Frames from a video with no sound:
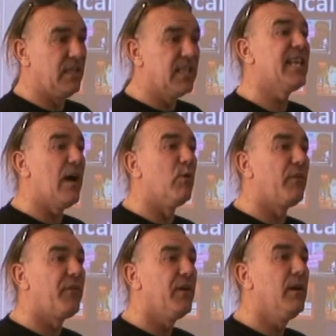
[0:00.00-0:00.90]

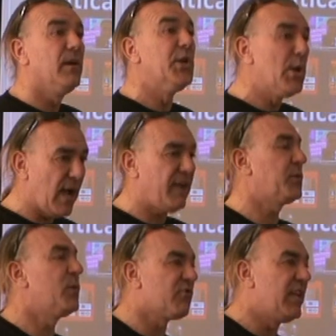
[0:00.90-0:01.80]
Yourself. You have
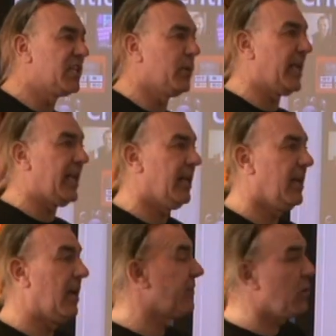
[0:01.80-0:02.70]
to agree to it.
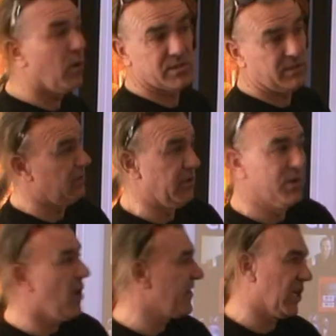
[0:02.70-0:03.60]
And of course, you're
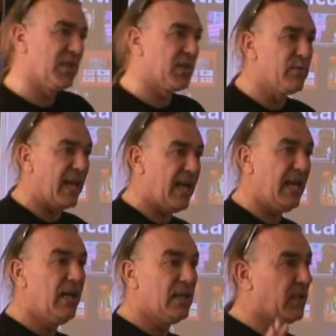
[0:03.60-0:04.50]
never going to do that,
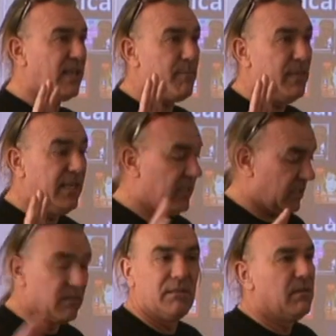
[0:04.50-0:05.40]
so that means
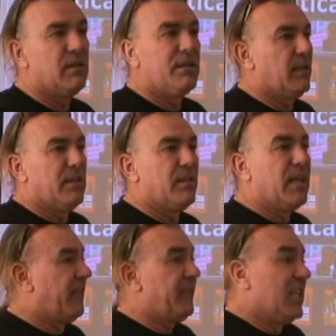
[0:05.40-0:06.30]

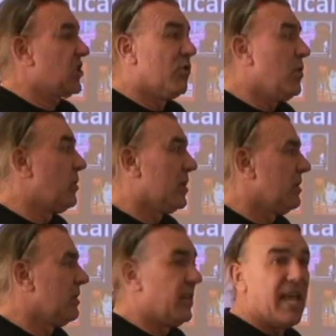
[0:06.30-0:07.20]
they're screwed.
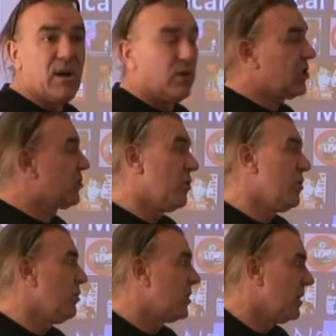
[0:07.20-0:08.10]
They are
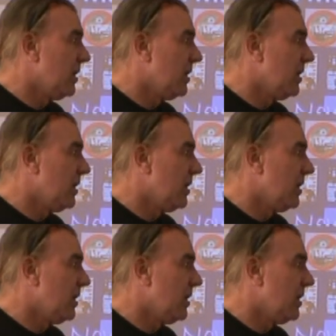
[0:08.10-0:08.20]
screwed.